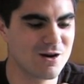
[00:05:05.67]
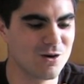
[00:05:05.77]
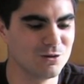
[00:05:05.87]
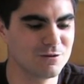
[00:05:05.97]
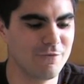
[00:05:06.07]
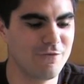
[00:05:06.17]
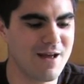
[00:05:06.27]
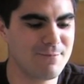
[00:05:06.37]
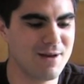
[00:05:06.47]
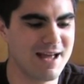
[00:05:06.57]
called
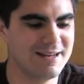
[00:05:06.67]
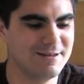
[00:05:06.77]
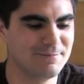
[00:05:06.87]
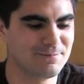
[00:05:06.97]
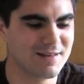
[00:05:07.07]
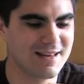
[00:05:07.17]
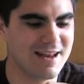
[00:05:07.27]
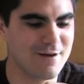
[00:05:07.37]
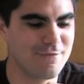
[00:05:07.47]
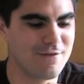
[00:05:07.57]
FatPad.
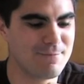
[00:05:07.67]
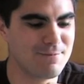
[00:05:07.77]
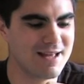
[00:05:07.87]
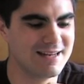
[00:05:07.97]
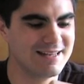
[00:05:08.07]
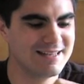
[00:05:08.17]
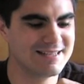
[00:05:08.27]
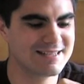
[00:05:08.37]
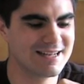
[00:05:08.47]
Now FatPad